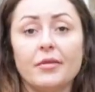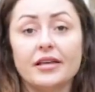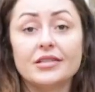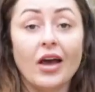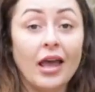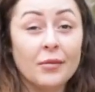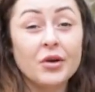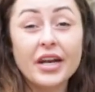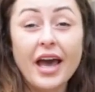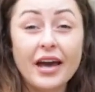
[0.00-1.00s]
mix, I am
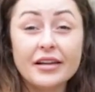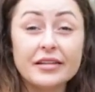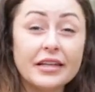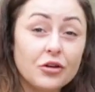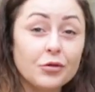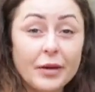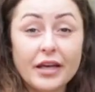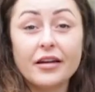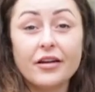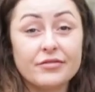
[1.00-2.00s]
going to add a little
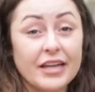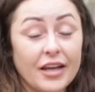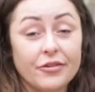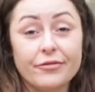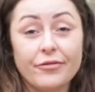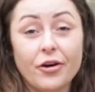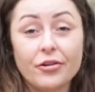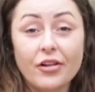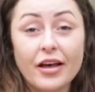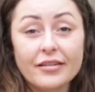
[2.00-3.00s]
bit of native
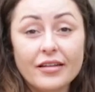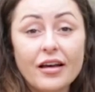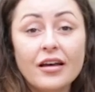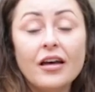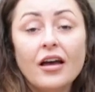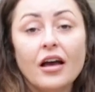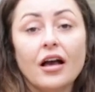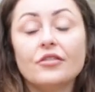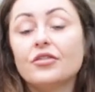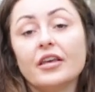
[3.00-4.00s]
fertiliser.
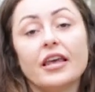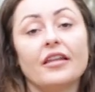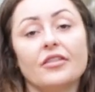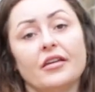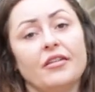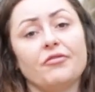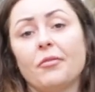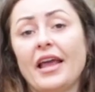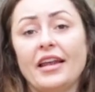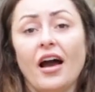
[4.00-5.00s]
You can get it from
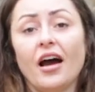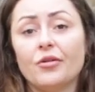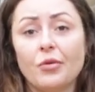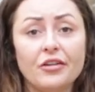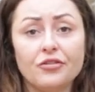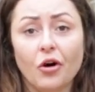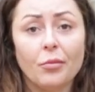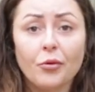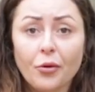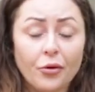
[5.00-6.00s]
any hardware
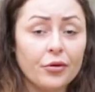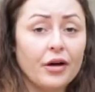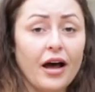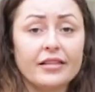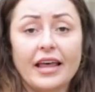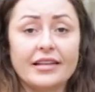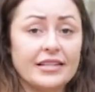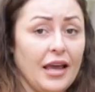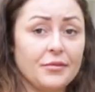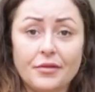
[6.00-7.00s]
shop or
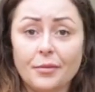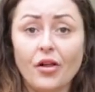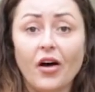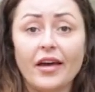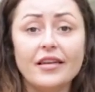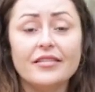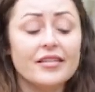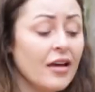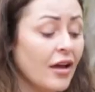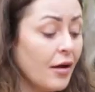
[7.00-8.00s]
landscape suppliers.
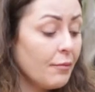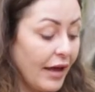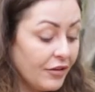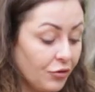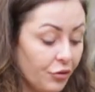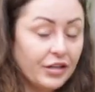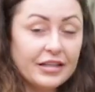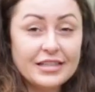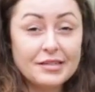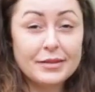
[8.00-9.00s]
Make sure that
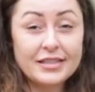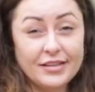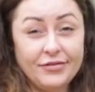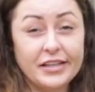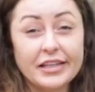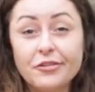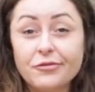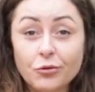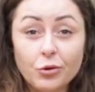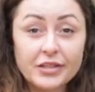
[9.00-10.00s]
it's specifically
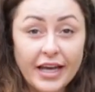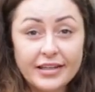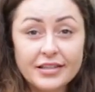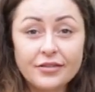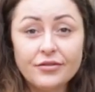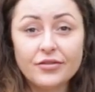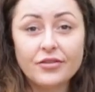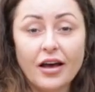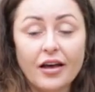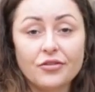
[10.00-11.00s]
for natives,
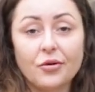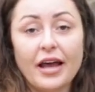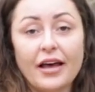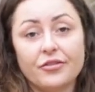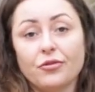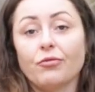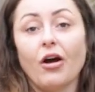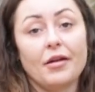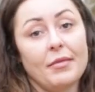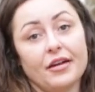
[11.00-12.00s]
so it has the
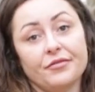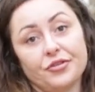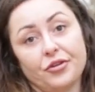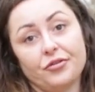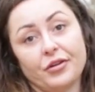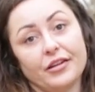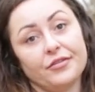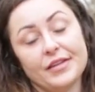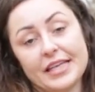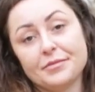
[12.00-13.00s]
right amount of nutrients
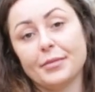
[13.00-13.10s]
for these